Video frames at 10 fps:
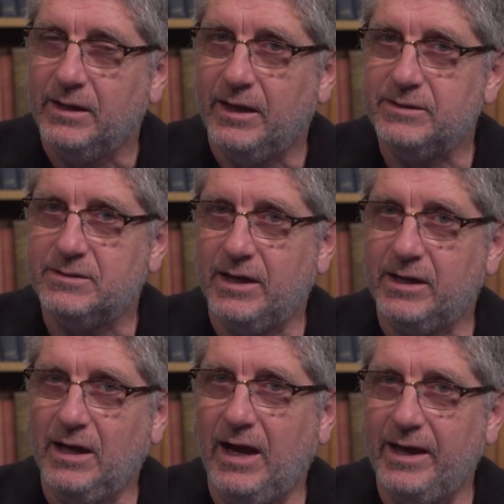and
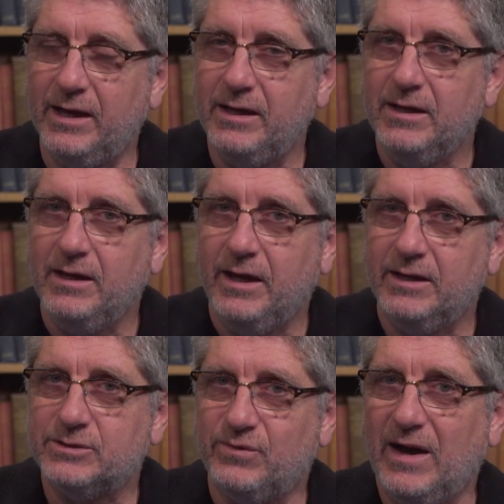Zedekiah
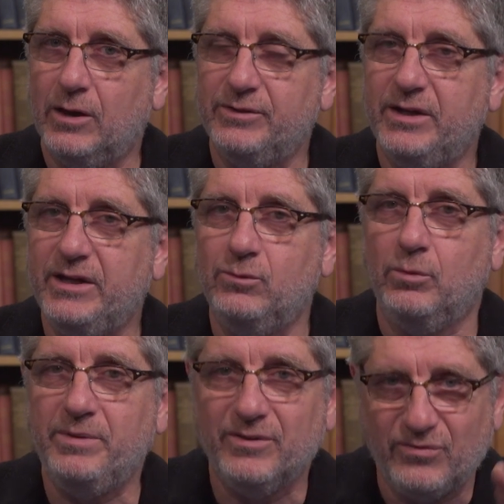has vowed that he
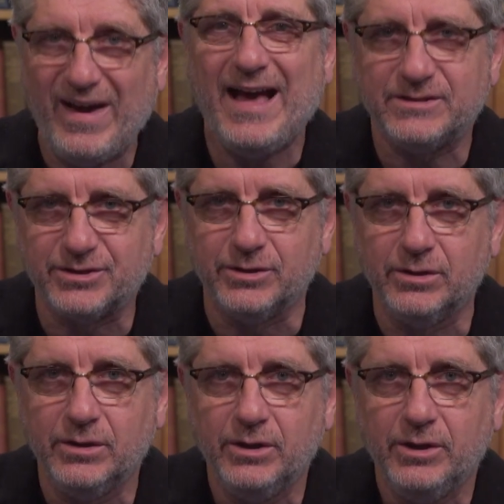will be a
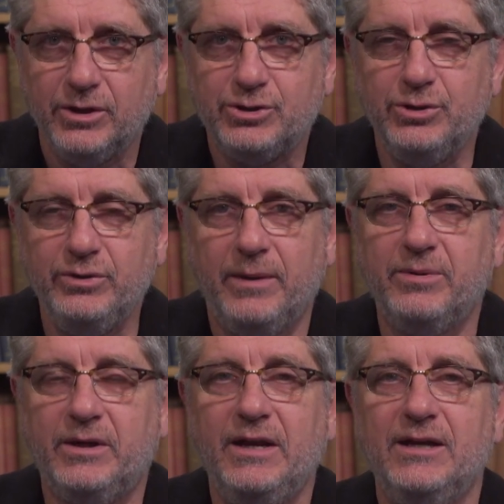vassal to
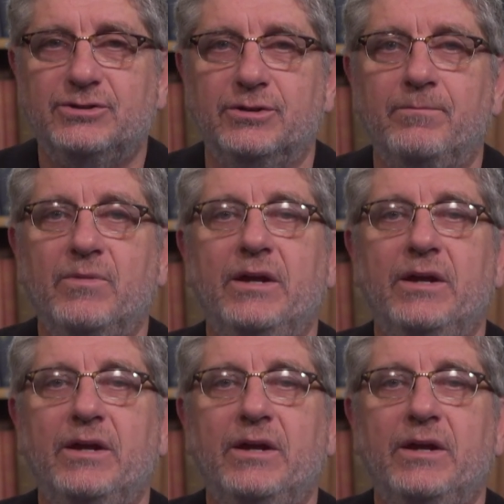Nebuchadnezzar,